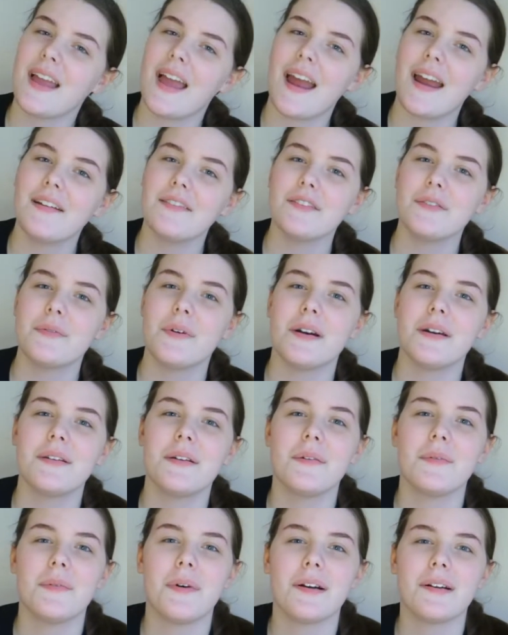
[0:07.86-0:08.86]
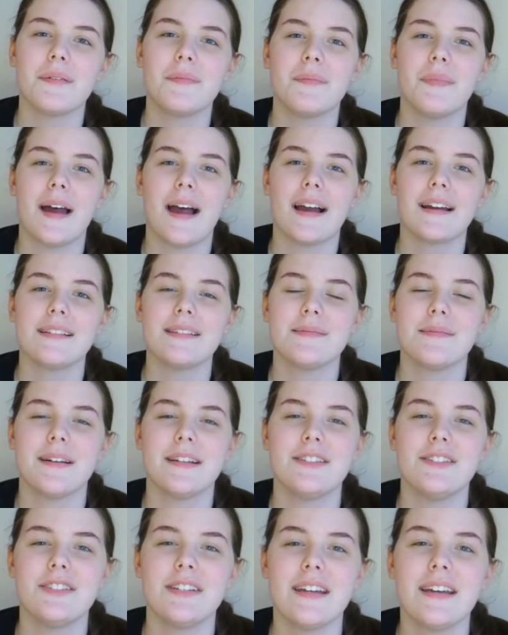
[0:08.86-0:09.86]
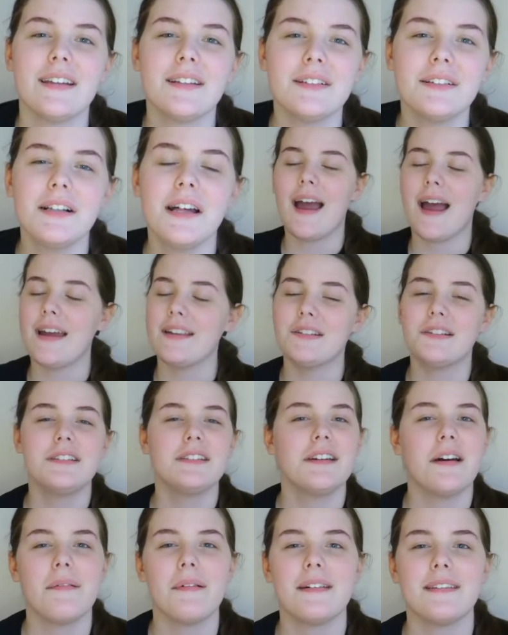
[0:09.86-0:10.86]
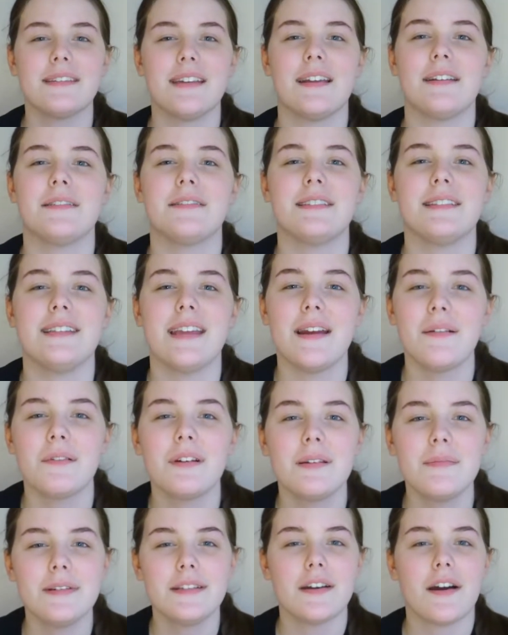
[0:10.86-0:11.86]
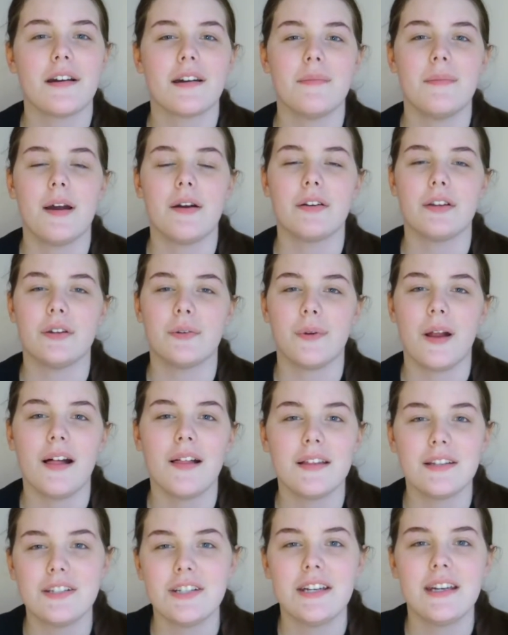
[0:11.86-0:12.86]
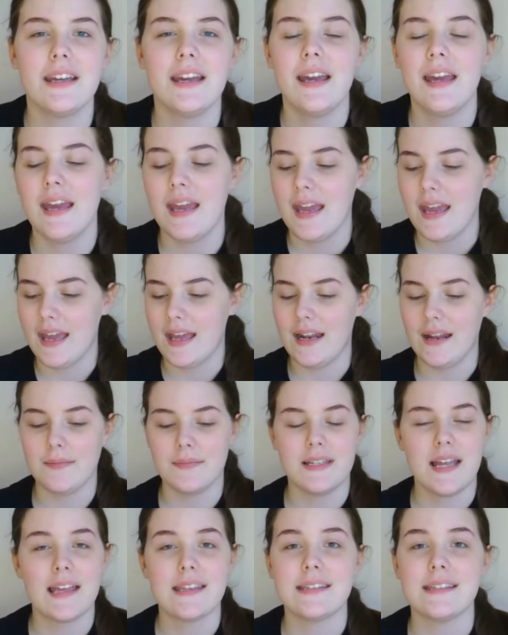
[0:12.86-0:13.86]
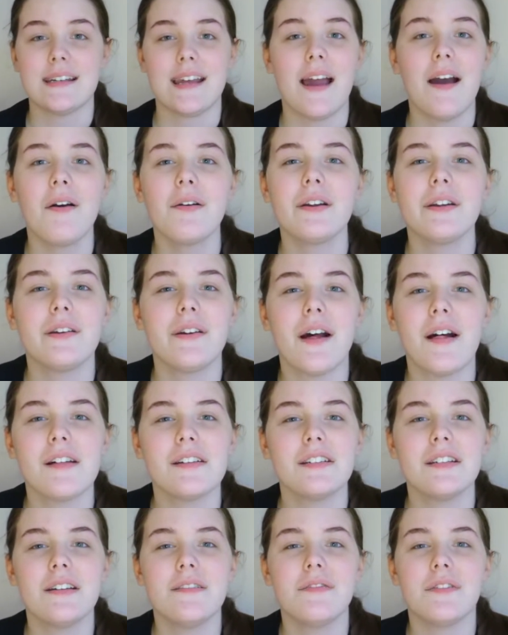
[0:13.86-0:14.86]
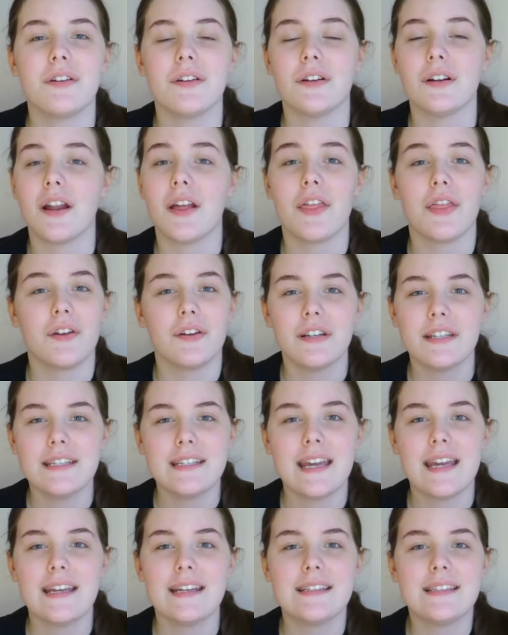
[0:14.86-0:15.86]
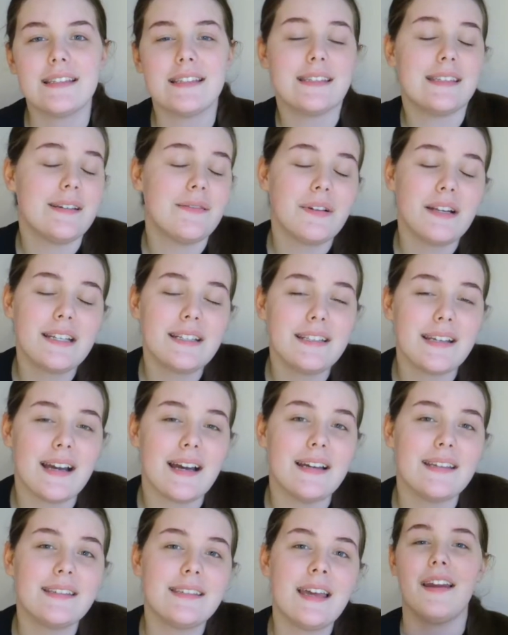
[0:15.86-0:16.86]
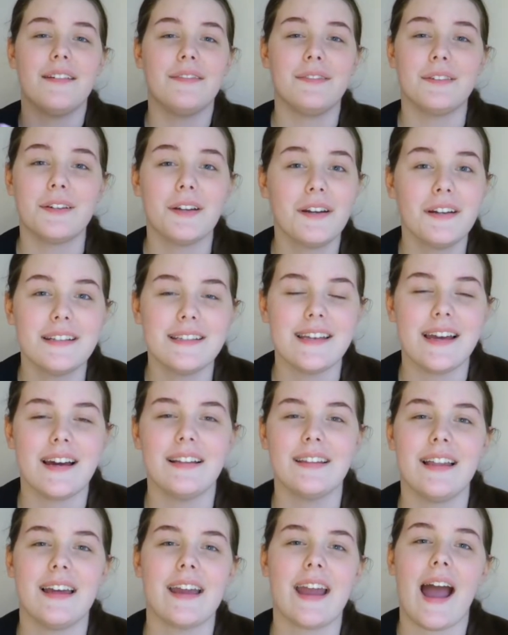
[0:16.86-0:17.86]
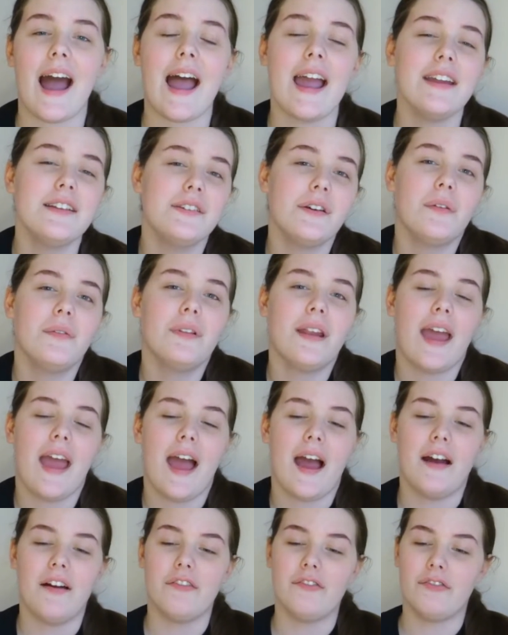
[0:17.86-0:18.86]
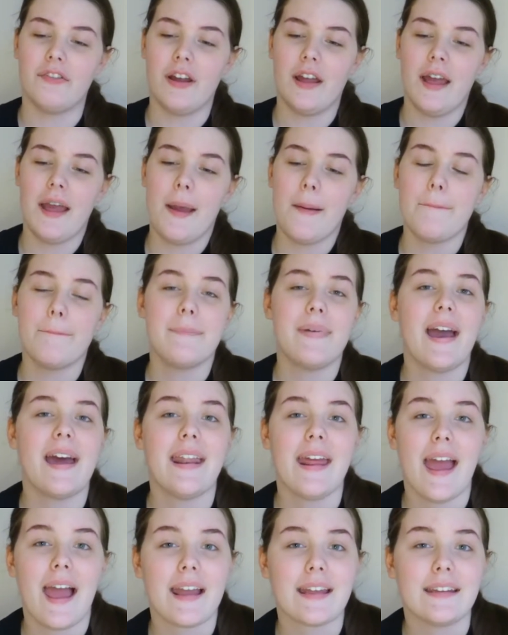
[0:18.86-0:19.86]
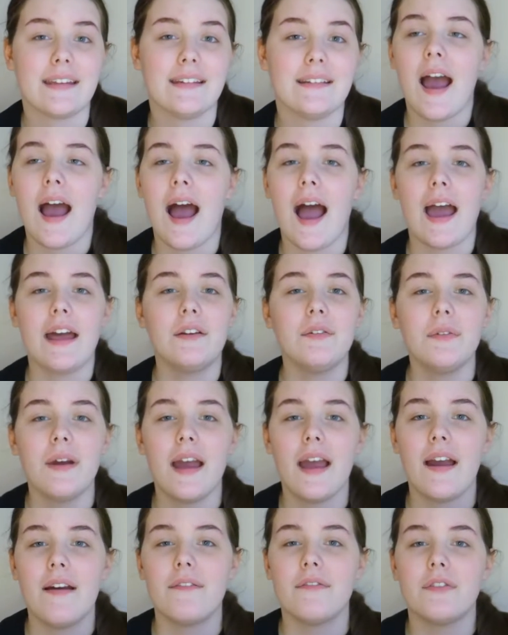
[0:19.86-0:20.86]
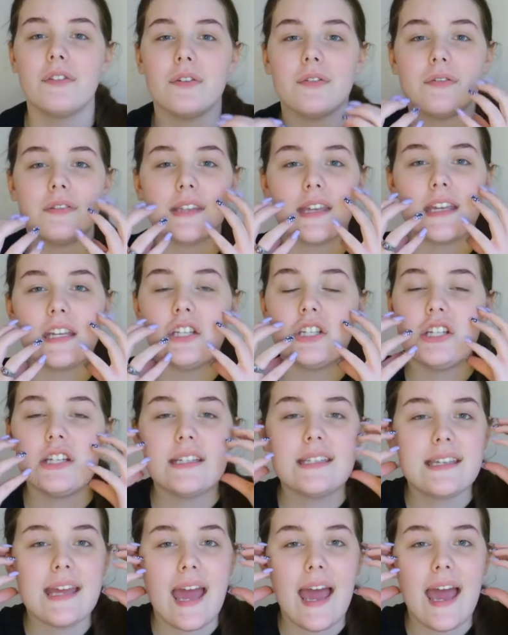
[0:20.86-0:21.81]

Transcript: everyone, welcome back to my channel. As you can tell by the title, today we're going to be talking about Curology and I'm testing out Curology for 30 days to see what it does. If you can already tell, like I don't have bad acne. I don't have those like sheets of